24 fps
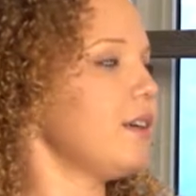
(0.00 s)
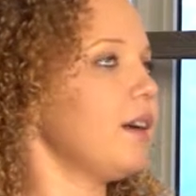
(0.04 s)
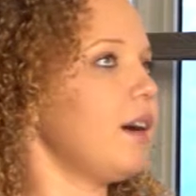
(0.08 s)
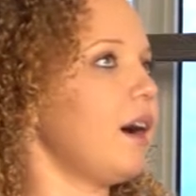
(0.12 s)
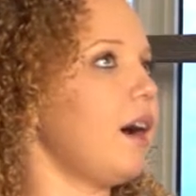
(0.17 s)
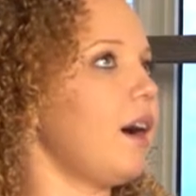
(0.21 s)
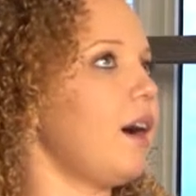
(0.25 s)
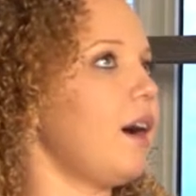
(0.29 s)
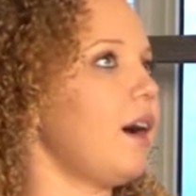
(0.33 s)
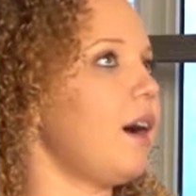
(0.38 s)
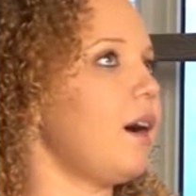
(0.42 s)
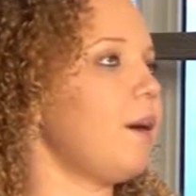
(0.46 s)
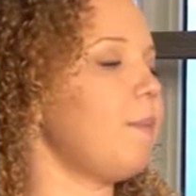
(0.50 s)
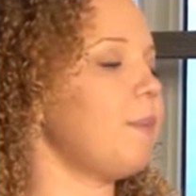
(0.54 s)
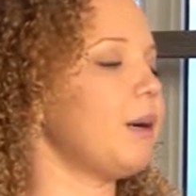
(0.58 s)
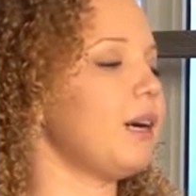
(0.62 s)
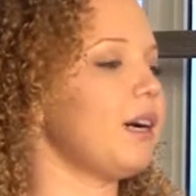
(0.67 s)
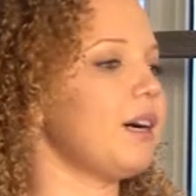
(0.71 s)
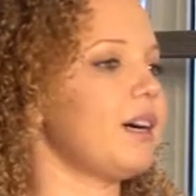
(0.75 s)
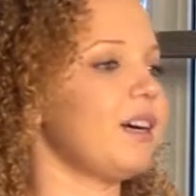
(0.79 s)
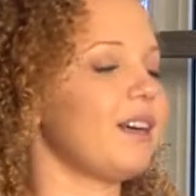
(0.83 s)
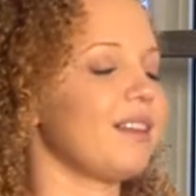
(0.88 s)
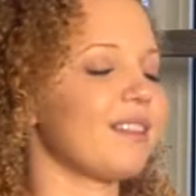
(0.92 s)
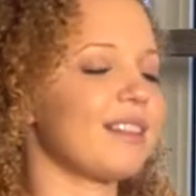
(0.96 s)

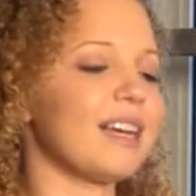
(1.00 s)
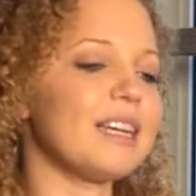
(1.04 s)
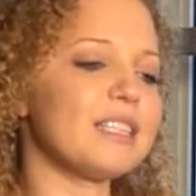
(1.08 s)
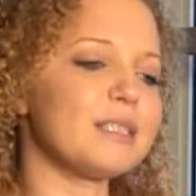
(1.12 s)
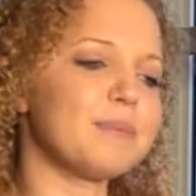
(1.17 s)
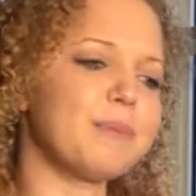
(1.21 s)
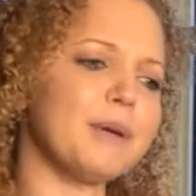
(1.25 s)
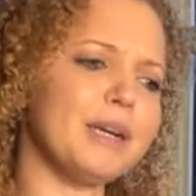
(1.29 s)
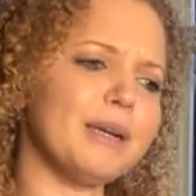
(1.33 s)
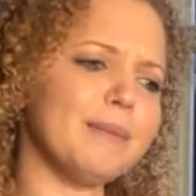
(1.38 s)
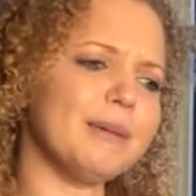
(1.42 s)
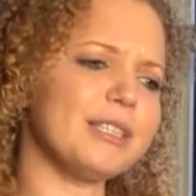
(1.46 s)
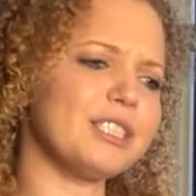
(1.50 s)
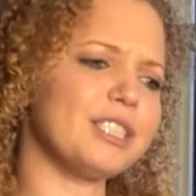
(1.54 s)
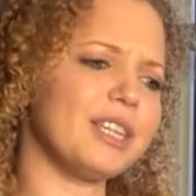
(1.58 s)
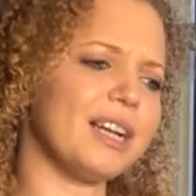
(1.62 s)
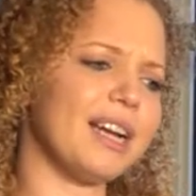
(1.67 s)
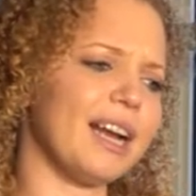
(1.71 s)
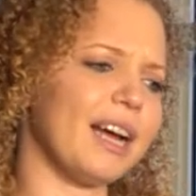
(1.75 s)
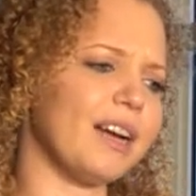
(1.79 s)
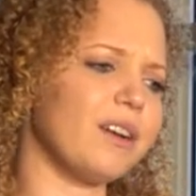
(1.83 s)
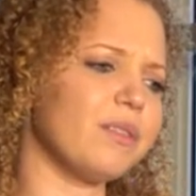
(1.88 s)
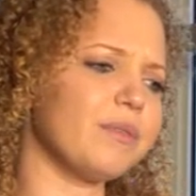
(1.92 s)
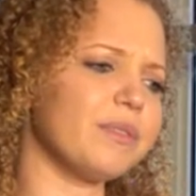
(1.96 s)
That's pretty much
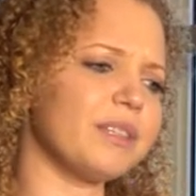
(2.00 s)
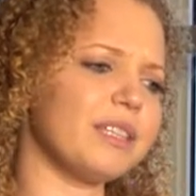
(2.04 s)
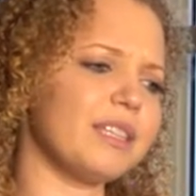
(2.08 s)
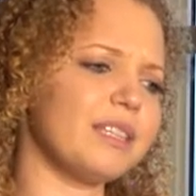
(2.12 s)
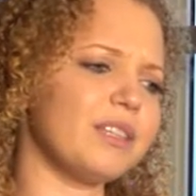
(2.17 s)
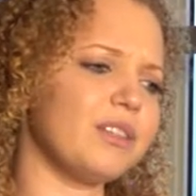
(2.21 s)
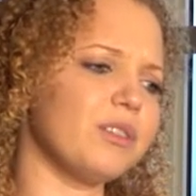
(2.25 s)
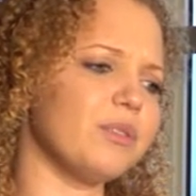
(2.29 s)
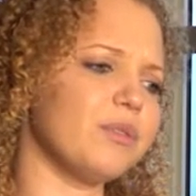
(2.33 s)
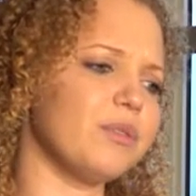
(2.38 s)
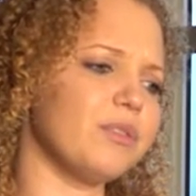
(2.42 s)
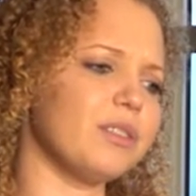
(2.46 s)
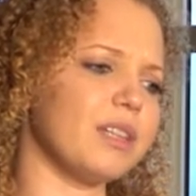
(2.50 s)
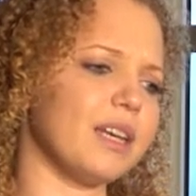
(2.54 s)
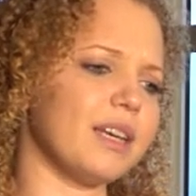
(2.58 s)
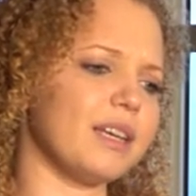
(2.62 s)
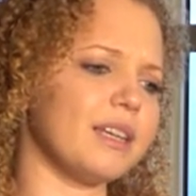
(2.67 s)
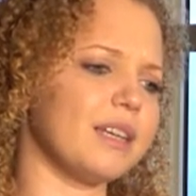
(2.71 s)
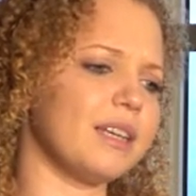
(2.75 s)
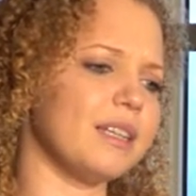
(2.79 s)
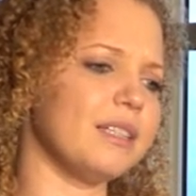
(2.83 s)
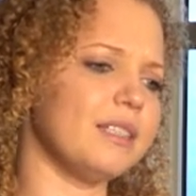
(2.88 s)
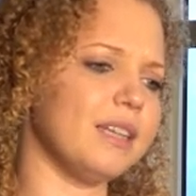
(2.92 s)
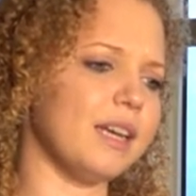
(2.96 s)
it. I don't really use like
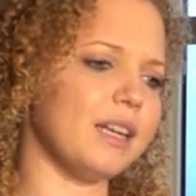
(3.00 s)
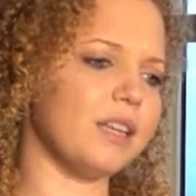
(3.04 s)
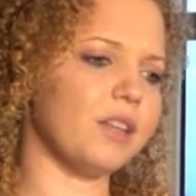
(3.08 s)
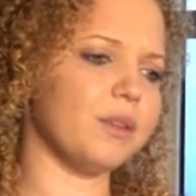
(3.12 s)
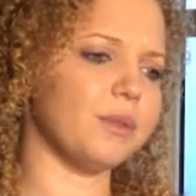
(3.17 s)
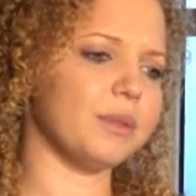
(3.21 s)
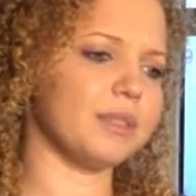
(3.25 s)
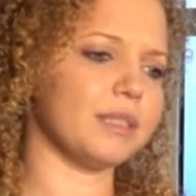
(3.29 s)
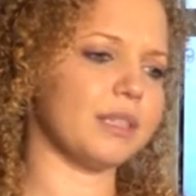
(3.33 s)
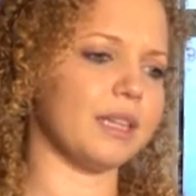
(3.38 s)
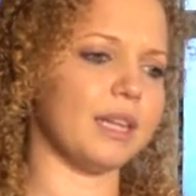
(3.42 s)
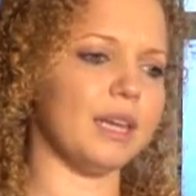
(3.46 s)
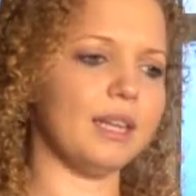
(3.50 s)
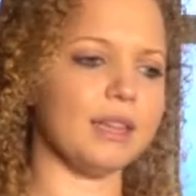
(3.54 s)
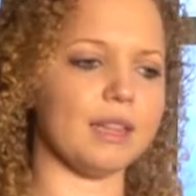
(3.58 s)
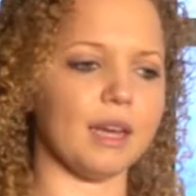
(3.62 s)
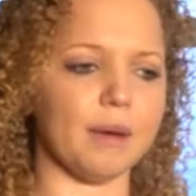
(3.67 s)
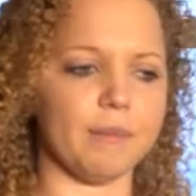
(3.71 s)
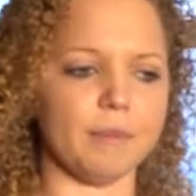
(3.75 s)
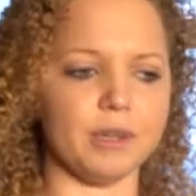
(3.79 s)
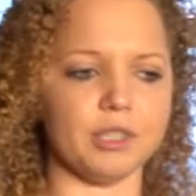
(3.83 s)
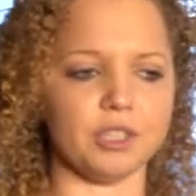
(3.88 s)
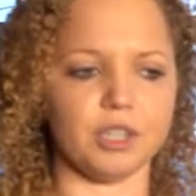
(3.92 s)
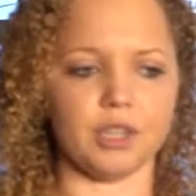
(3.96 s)
continuous light
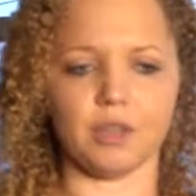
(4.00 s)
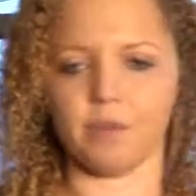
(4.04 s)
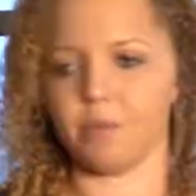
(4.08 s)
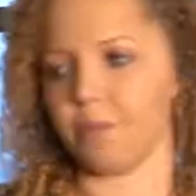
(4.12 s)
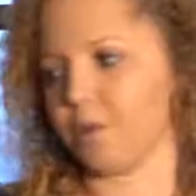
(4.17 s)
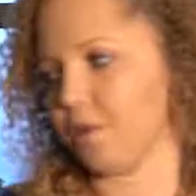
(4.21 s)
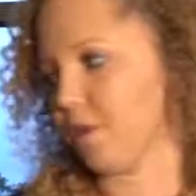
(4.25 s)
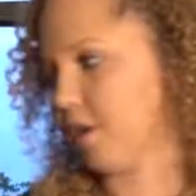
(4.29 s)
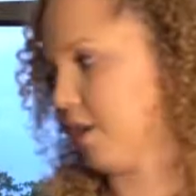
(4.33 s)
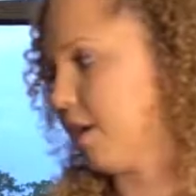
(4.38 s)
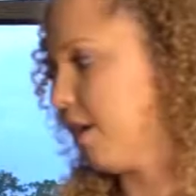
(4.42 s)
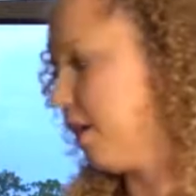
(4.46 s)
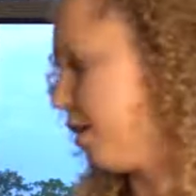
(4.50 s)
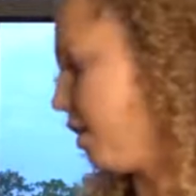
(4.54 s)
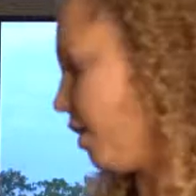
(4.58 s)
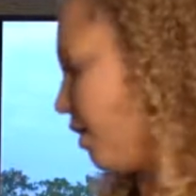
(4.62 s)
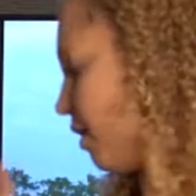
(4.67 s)
that much anymore.